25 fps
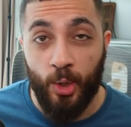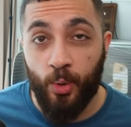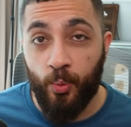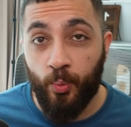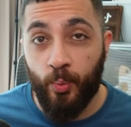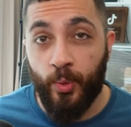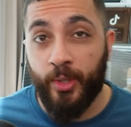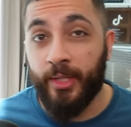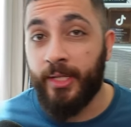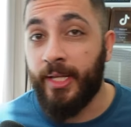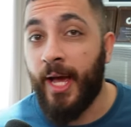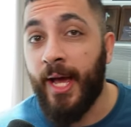
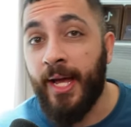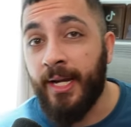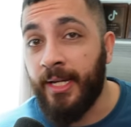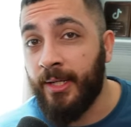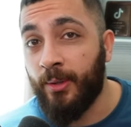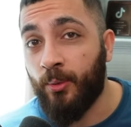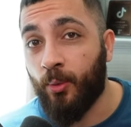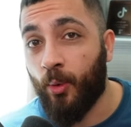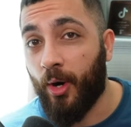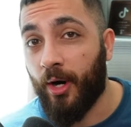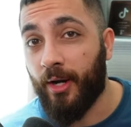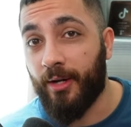with
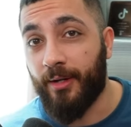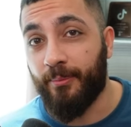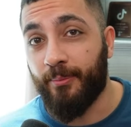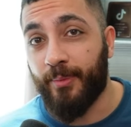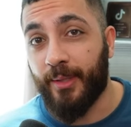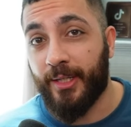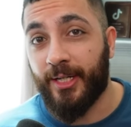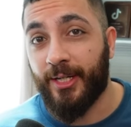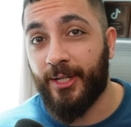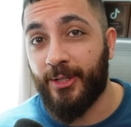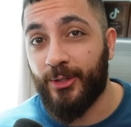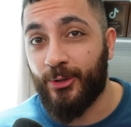anyone
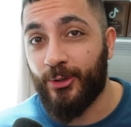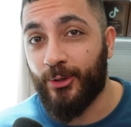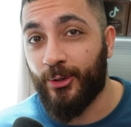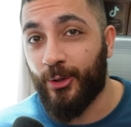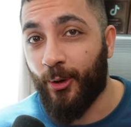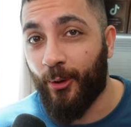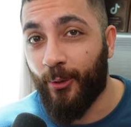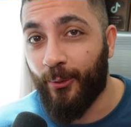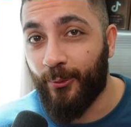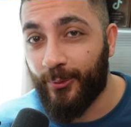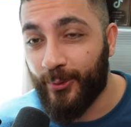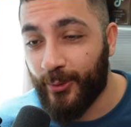because you
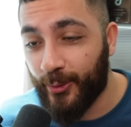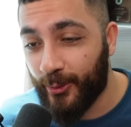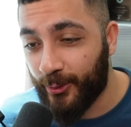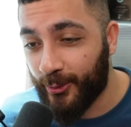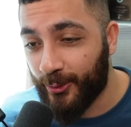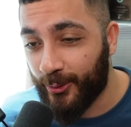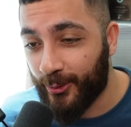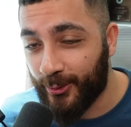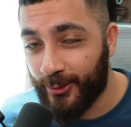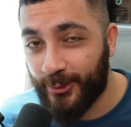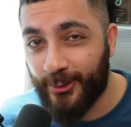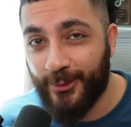know
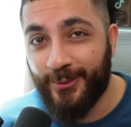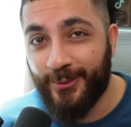you're too